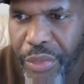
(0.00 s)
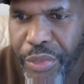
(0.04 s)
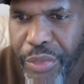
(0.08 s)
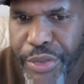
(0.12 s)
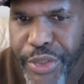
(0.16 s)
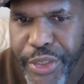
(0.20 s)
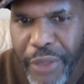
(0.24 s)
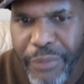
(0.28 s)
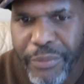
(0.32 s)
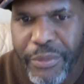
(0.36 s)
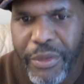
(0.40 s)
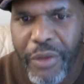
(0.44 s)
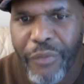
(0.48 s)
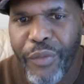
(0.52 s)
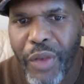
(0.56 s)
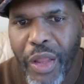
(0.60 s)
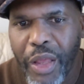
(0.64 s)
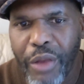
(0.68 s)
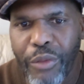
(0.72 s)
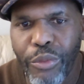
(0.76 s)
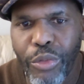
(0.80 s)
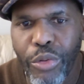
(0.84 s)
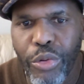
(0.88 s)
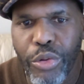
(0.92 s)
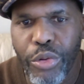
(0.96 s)
safety of
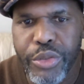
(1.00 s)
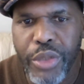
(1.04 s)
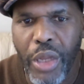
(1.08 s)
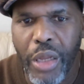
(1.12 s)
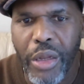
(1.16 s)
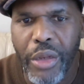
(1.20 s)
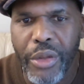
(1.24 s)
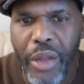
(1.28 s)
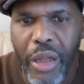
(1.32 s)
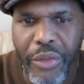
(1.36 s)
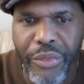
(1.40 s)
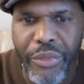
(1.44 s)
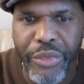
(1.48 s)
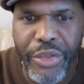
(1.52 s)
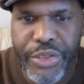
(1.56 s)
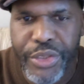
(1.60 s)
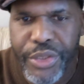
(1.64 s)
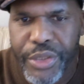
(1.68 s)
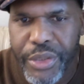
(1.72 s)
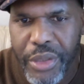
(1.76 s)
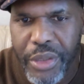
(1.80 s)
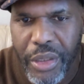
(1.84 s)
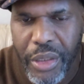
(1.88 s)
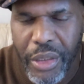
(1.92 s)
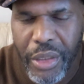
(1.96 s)
flight rules, all the
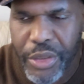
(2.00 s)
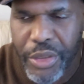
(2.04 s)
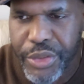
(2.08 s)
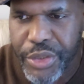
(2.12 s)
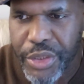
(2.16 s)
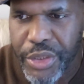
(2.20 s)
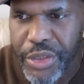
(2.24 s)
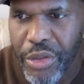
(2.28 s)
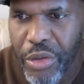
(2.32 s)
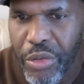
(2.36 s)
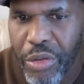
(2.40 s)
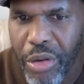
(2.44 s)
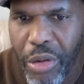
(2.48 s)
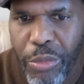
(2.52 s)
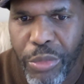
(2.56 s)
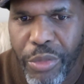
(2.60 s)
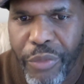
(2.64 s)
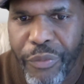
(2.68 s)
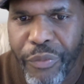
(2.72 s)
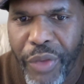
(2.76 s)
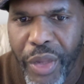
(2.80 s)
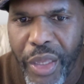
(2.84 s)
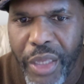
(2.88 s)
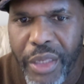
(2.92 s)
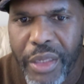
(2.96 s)
things that go along
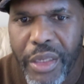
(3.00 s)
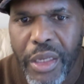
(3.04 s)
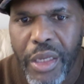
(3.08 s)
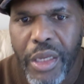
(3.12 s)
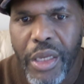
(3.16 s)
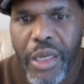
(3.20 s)
with the flight,